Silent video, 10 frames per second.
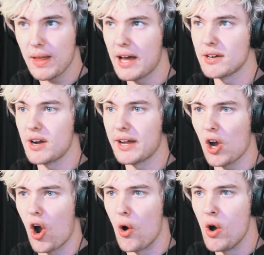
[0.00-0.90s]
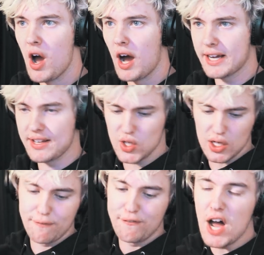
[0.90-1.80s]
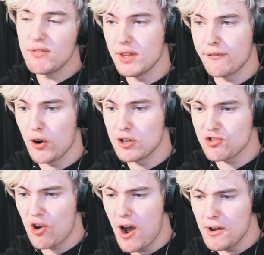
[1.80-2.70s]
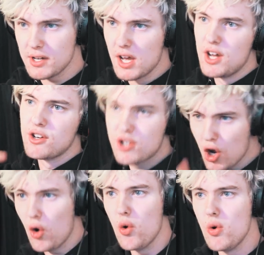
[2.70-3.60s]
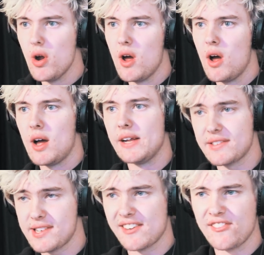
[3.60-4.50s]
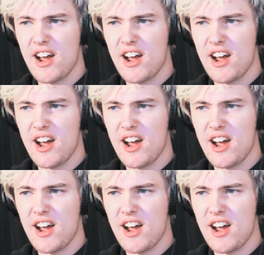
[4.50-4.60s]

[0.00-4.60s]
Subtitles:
How did I go? Okay, so I got 5 in the first round, 2 in the second